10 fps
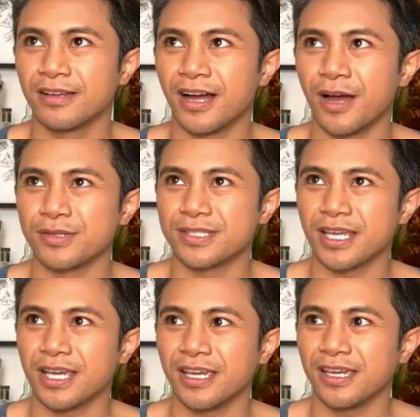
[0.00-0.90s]
I would
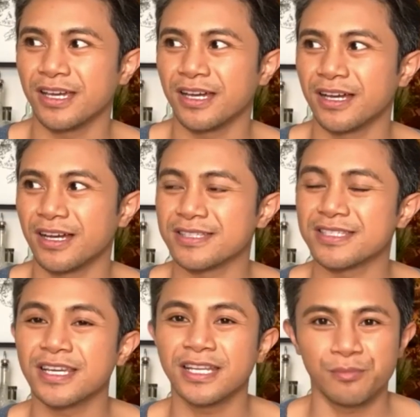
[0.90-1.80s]
say,
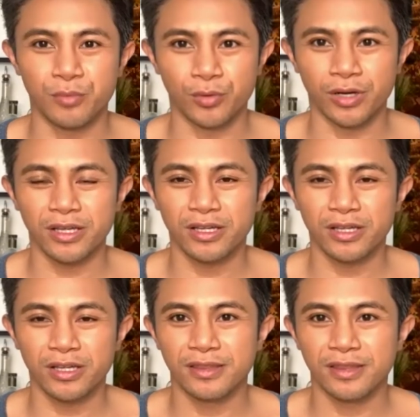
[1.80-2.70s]
city boy
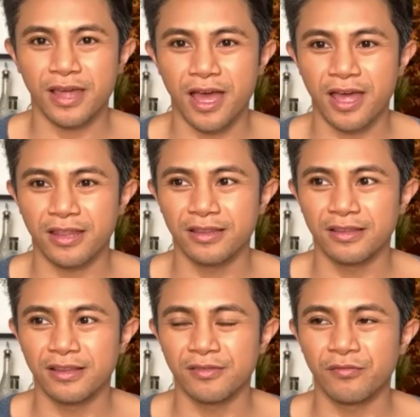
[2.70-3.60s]
that
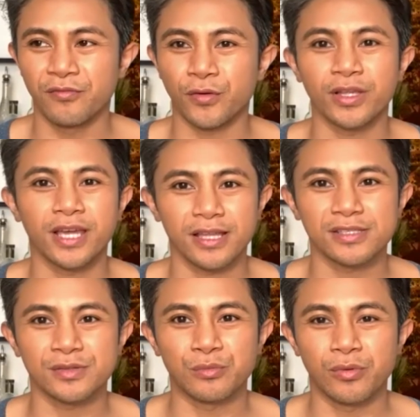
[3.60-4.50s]

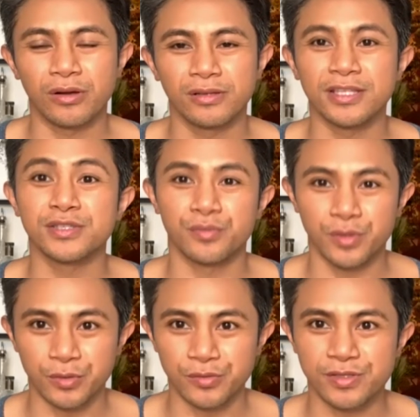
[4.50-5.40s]
forgets his
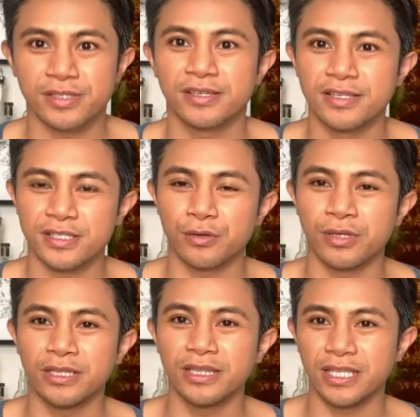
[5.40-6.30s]
roots. So
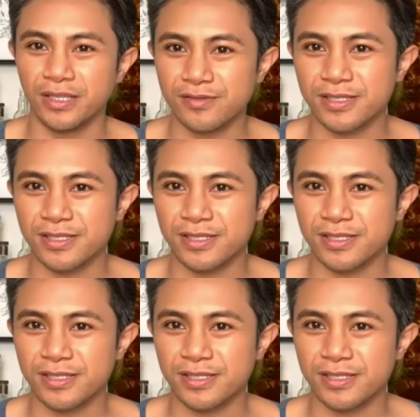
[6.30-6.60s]
he leaves the